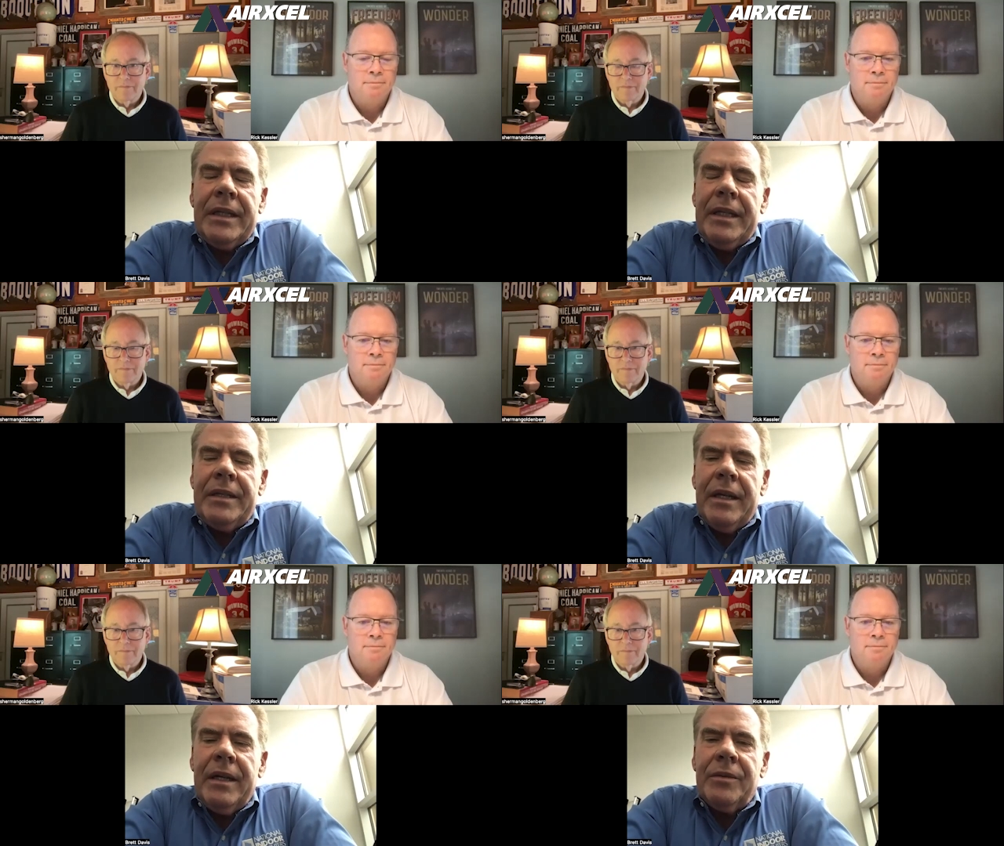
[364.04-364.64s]

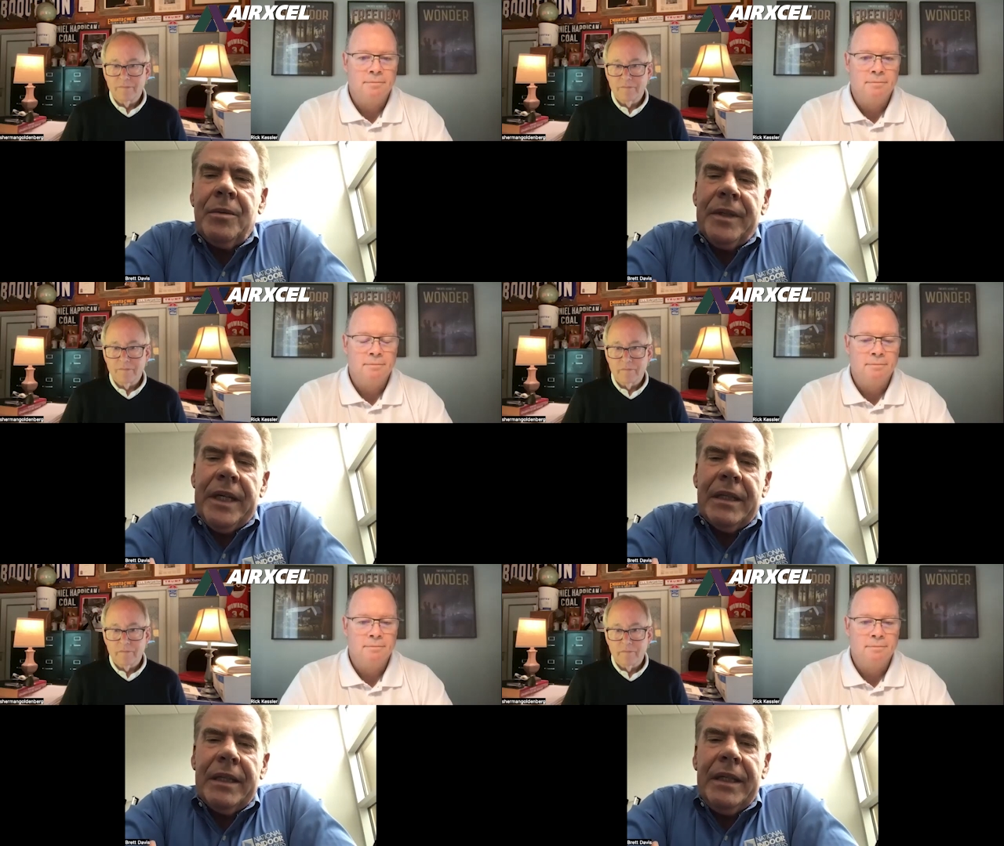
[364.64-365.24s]
Speaker 1: detailed when they
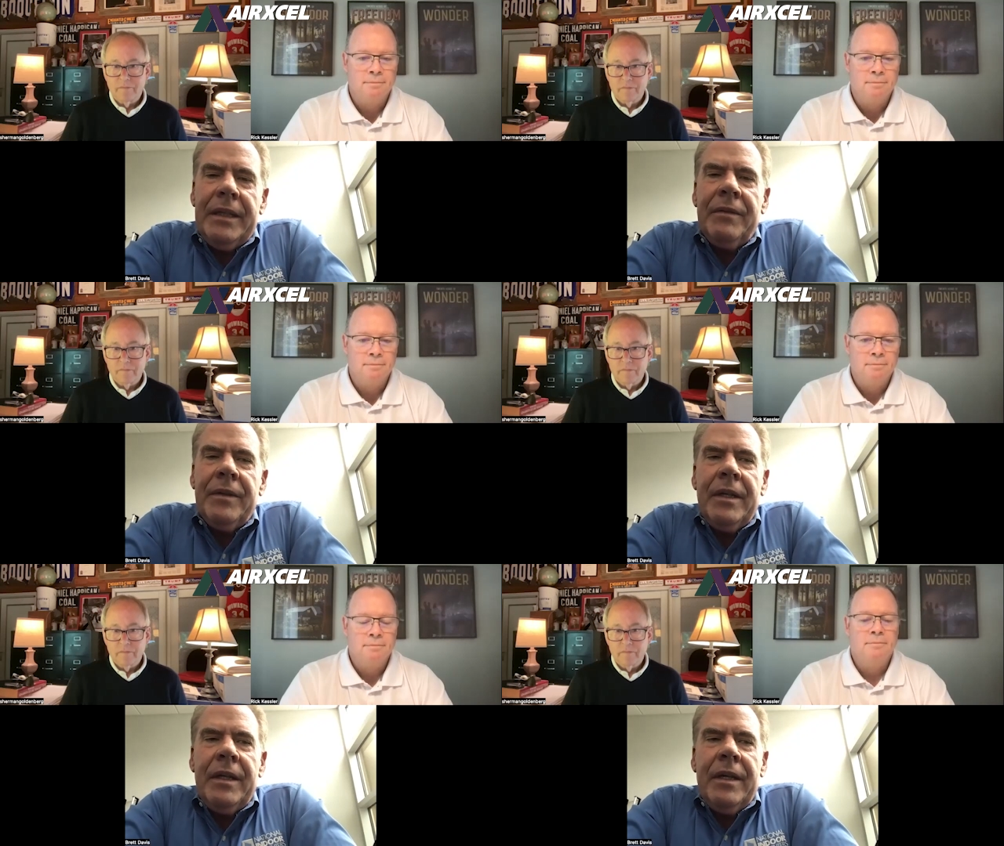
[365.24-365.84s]
leave.
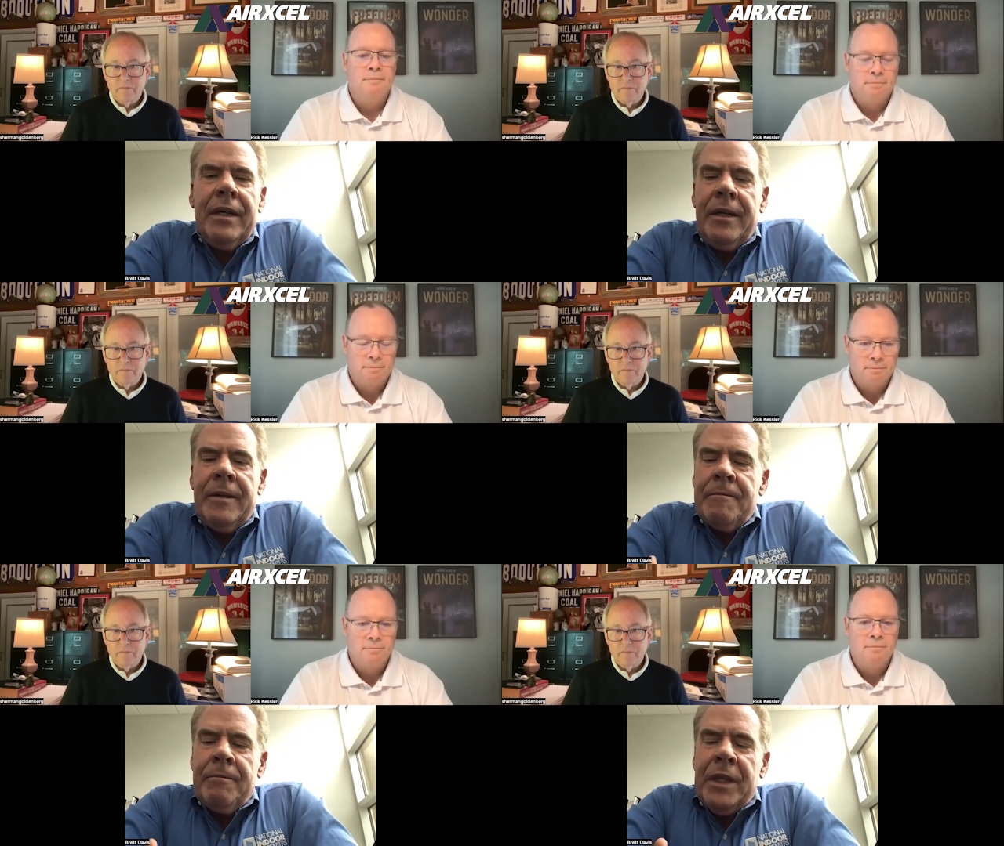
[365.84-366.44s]

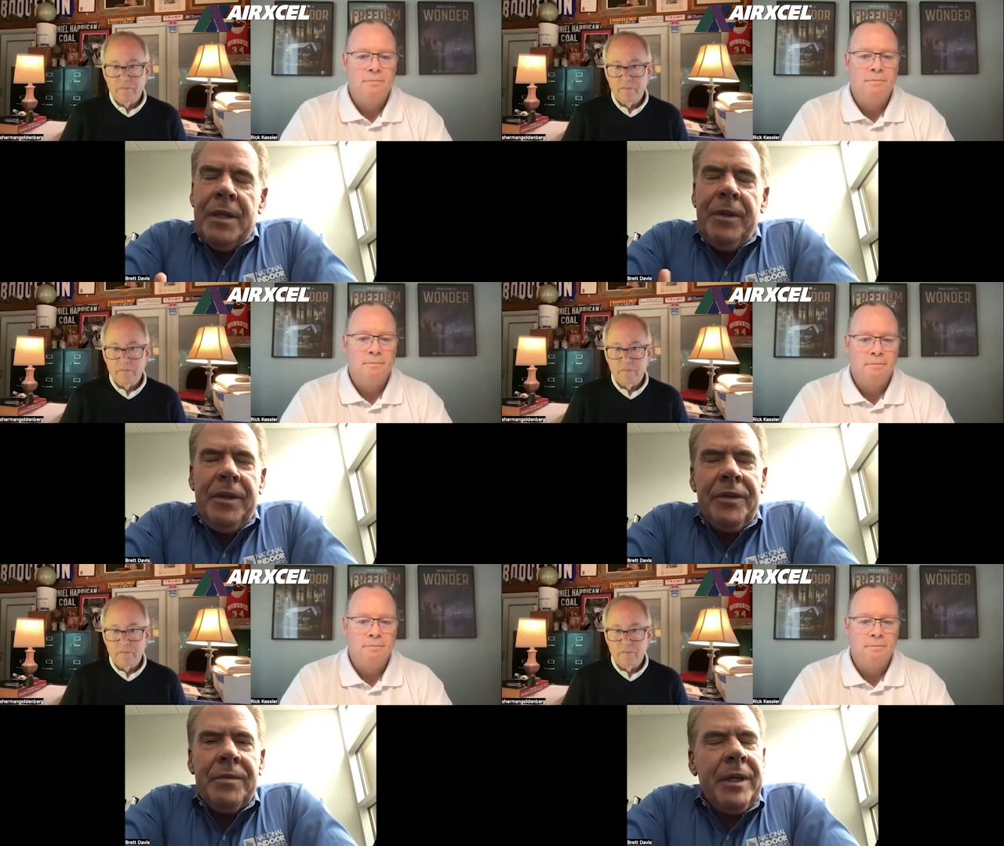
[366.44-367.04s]
But
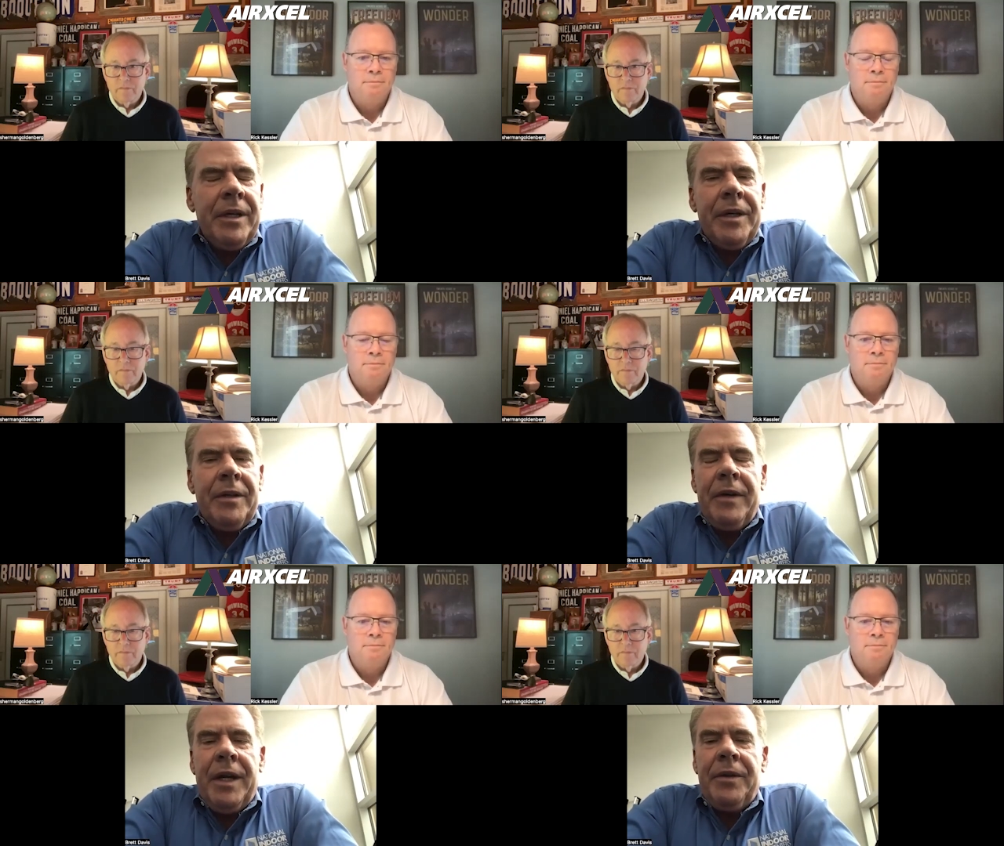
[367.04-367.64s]
there's a myriad
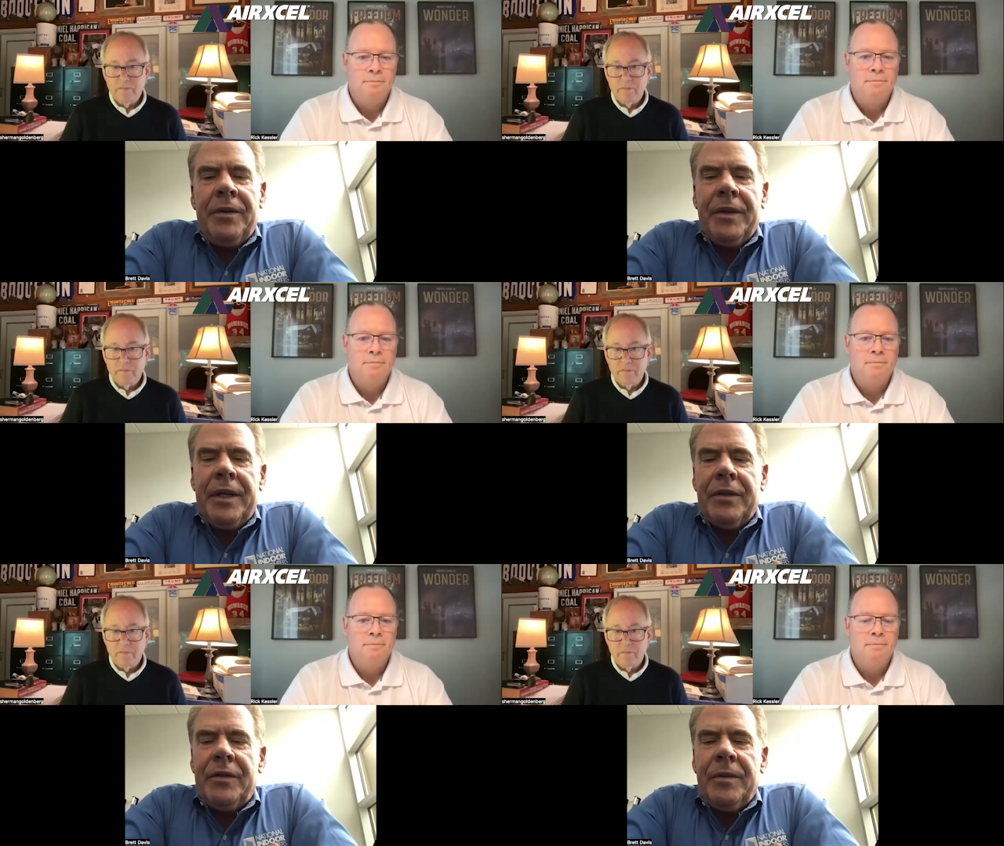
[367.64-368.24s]
of other
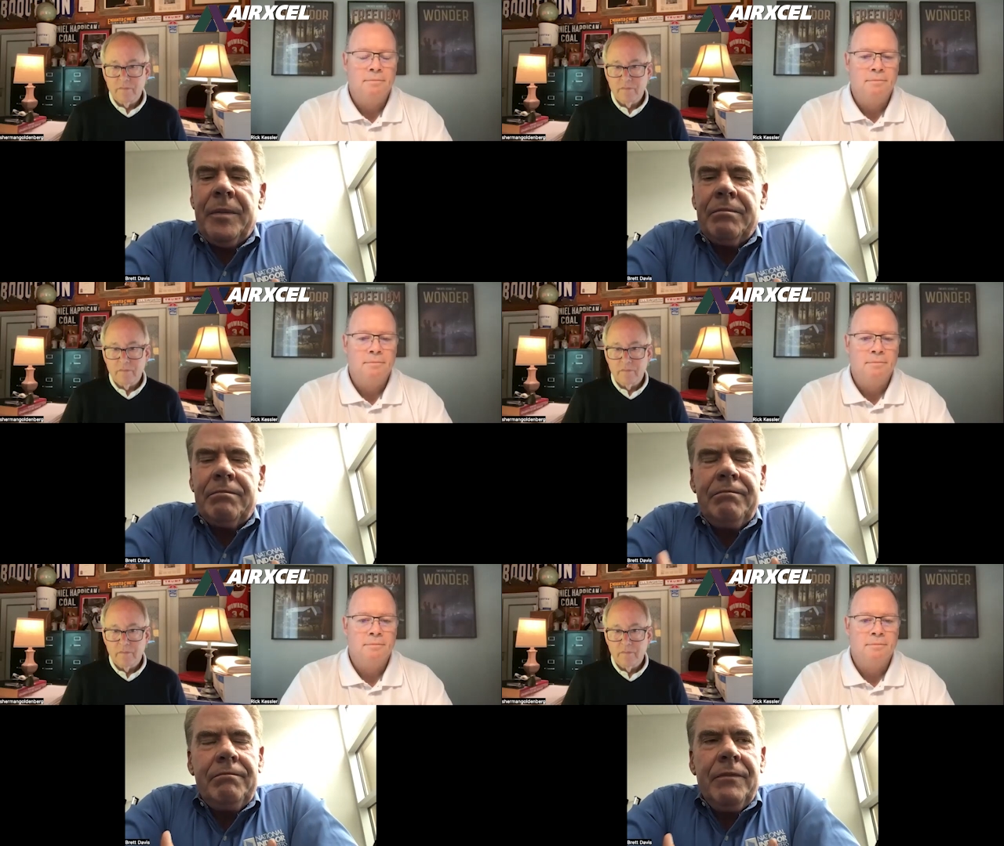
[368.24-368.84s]
things from
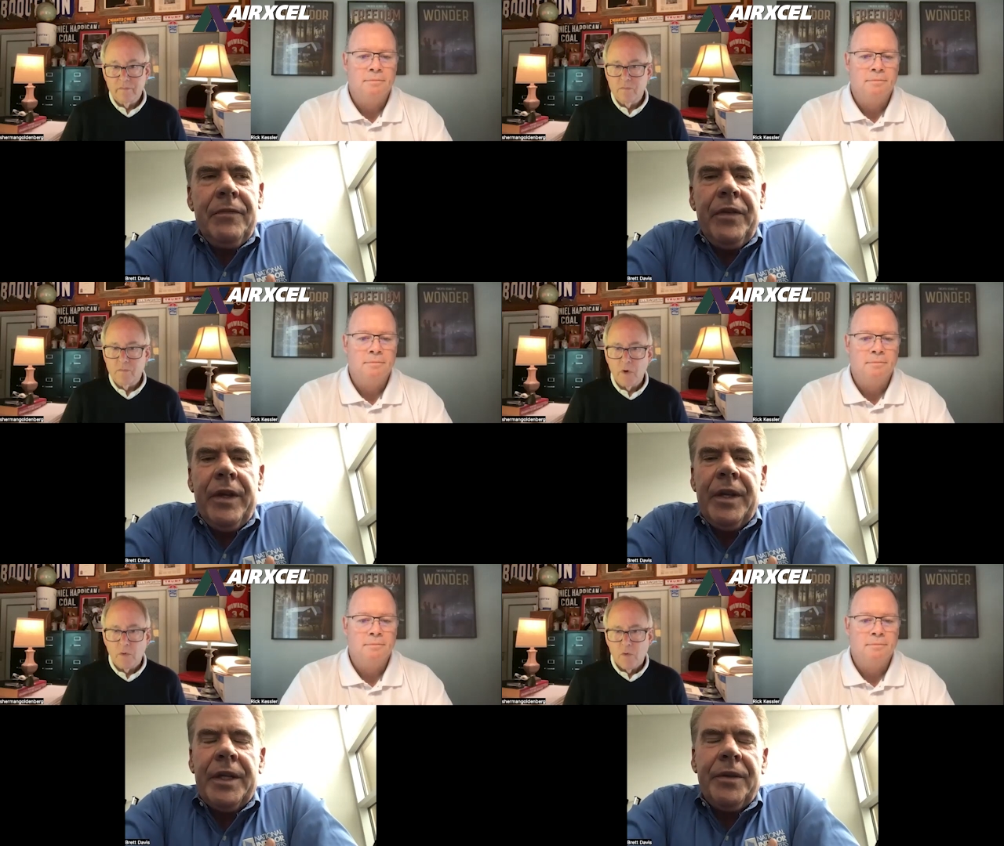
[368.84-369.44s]

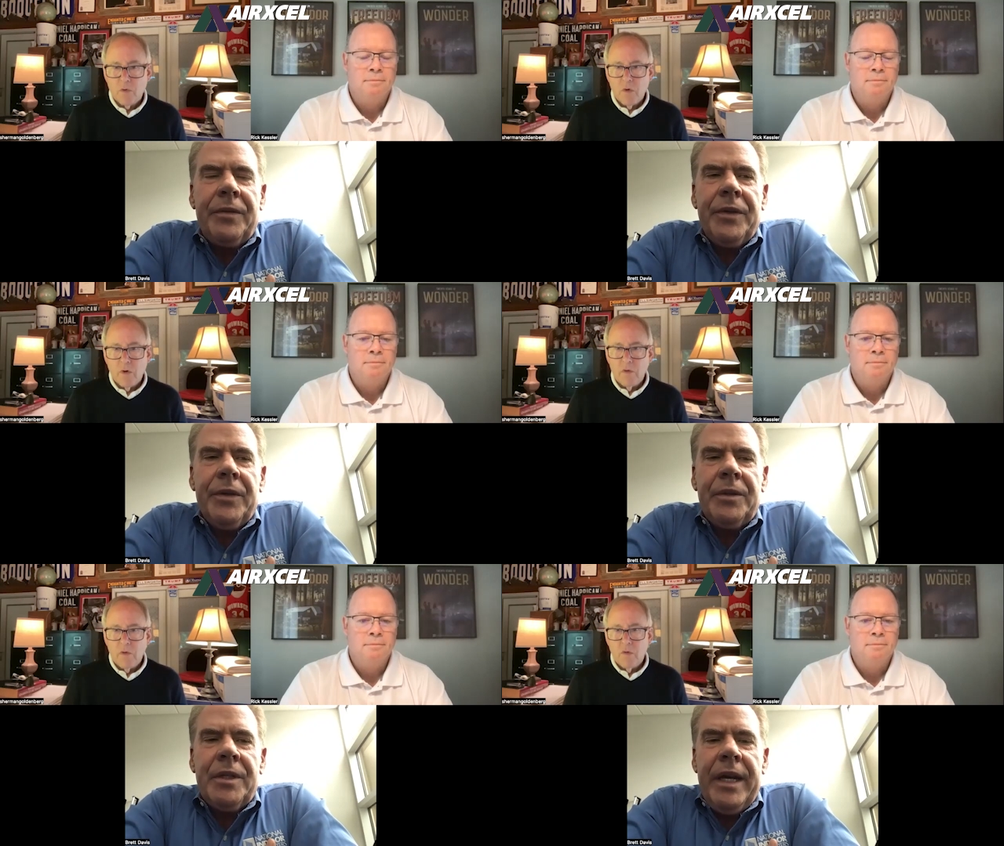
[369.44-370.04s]
filling their
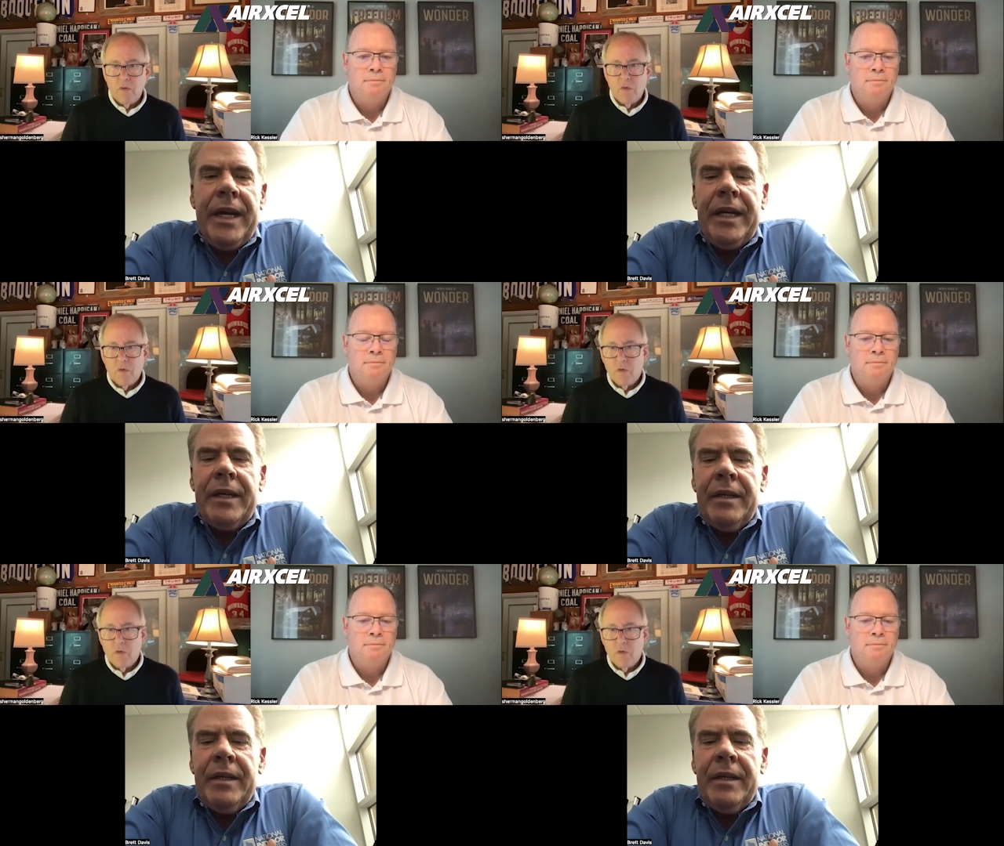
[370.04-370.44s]
fuel tank,